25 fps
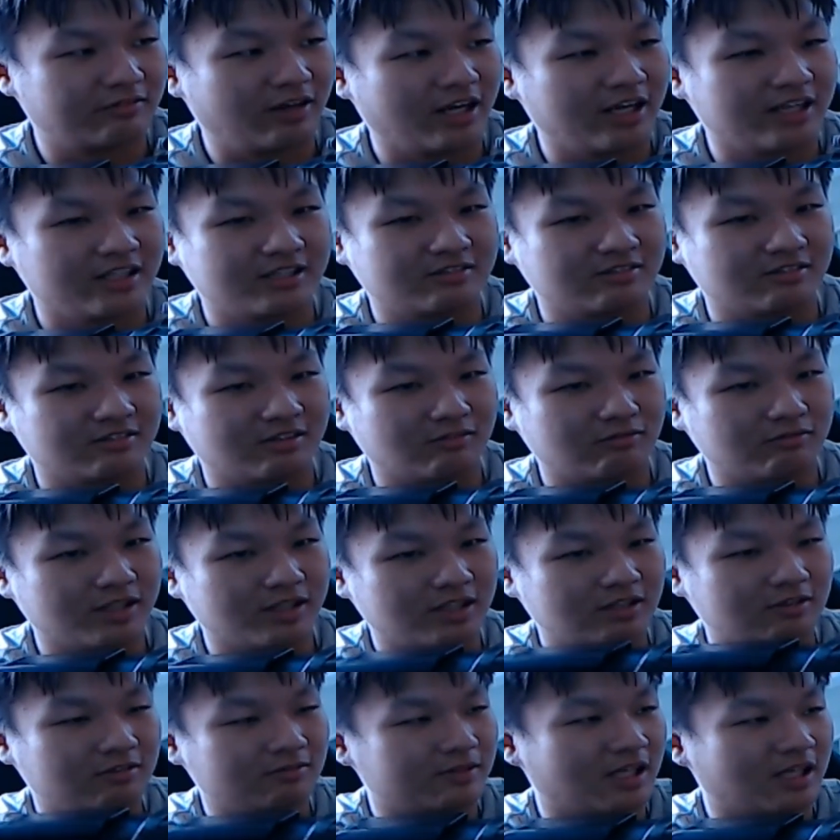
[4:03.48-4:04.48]
right into the
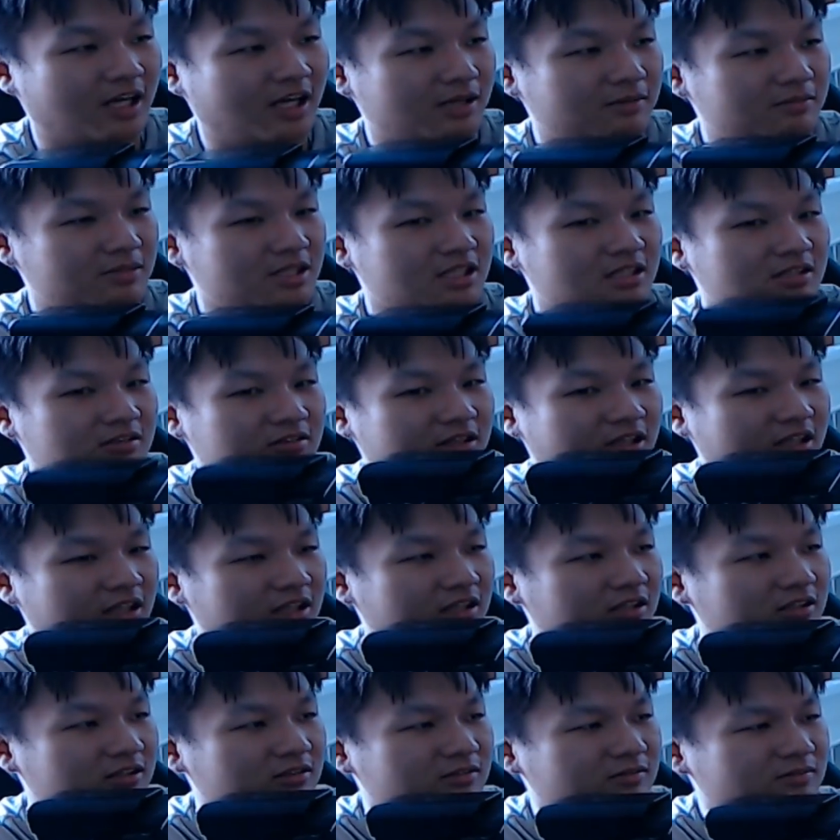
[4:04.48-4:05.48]
window behind me.
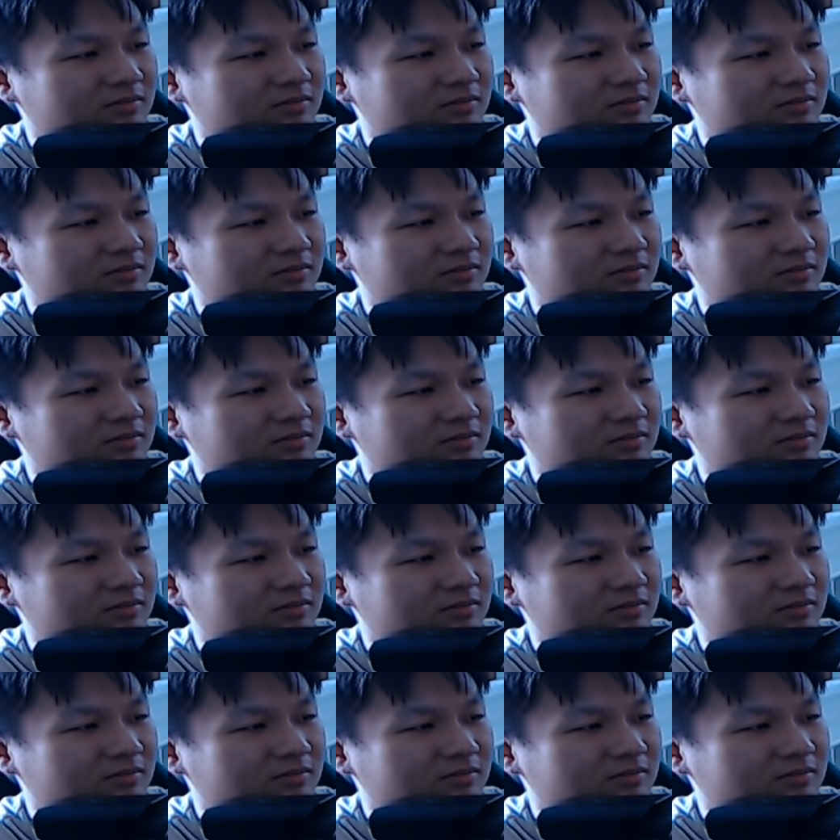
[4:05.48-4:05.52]
Okay,